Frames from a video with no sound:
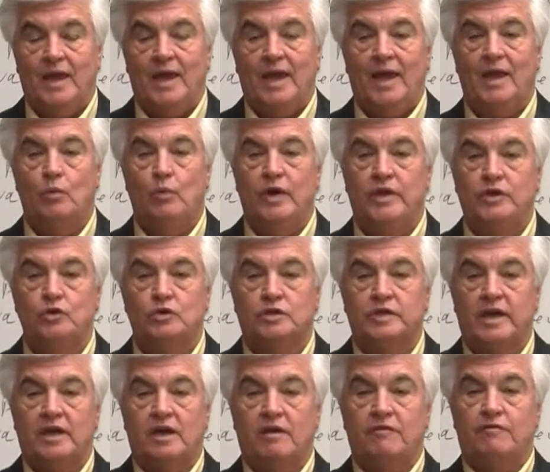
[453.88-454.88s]
And when you
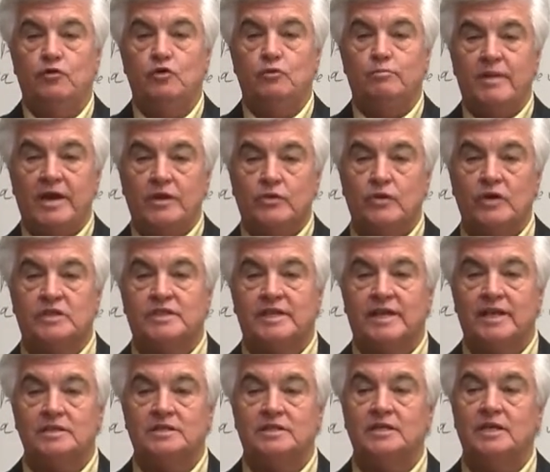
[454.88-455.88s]
take a food matrix
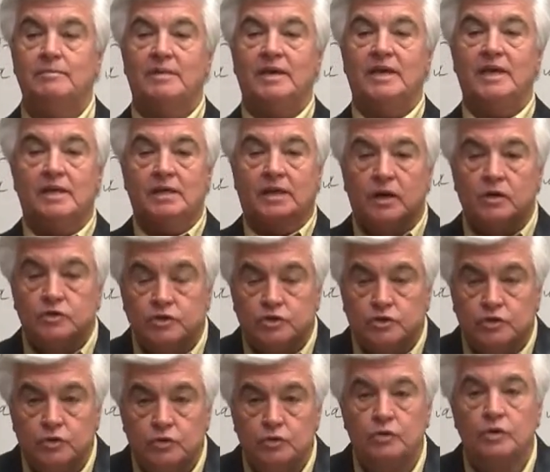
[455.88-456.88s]
calcium, it goes
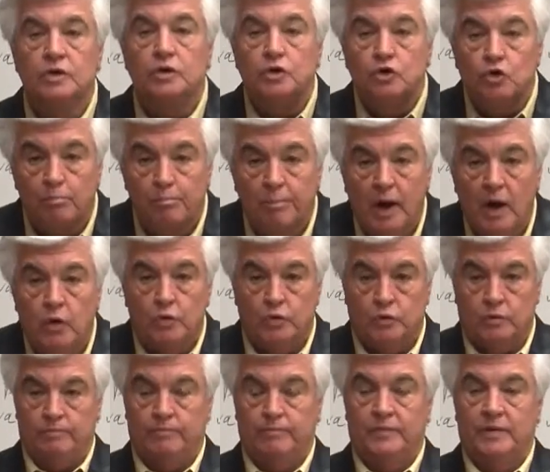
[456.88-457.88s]
to your
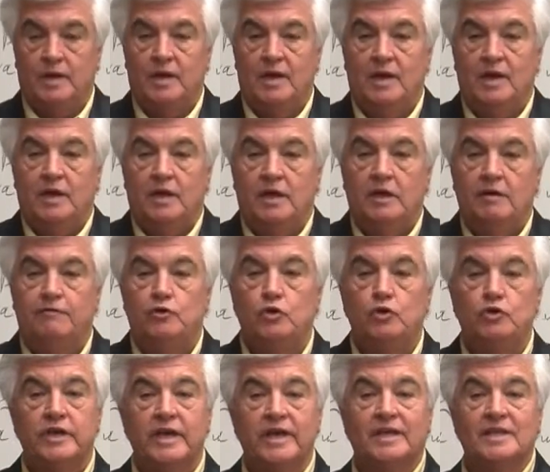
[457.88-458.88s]
bone. If
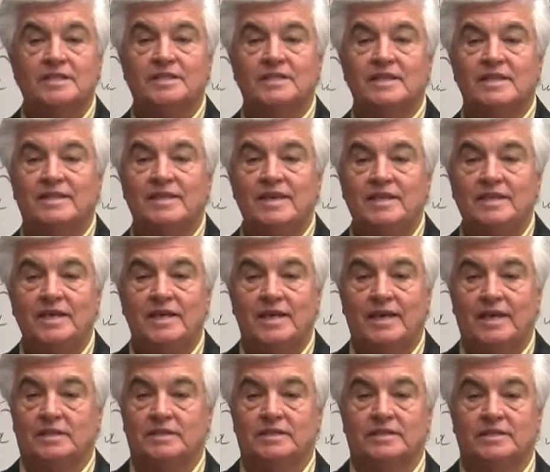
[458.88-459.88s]
you take a synthetic
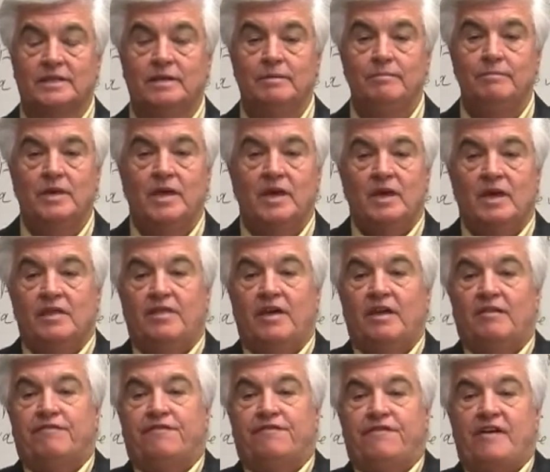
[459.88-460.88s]
calcium,
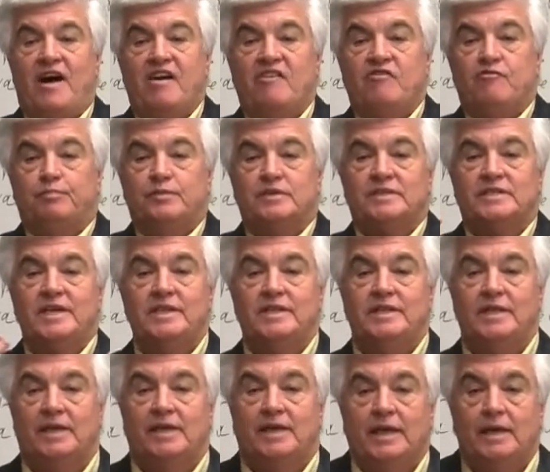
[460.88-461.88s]
that 5%
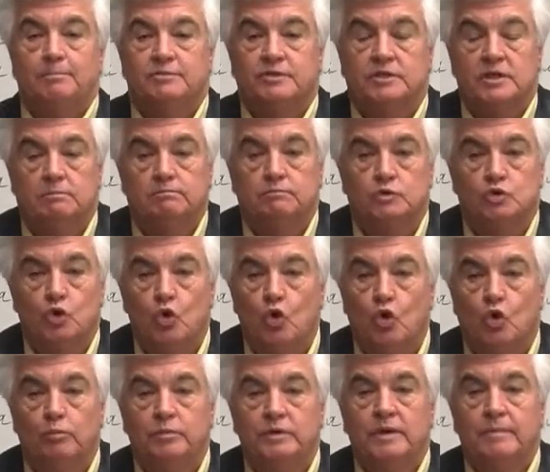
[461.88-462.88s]
that gets
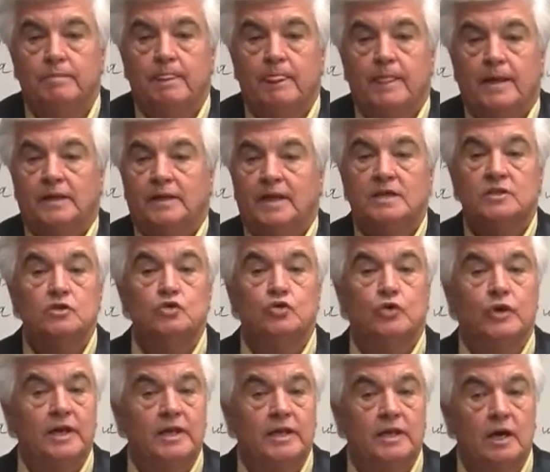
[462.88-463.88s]
absorbed doesn't
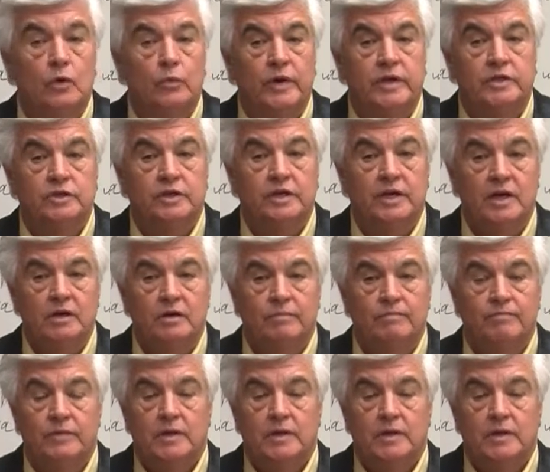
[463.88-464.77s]
really know where to go.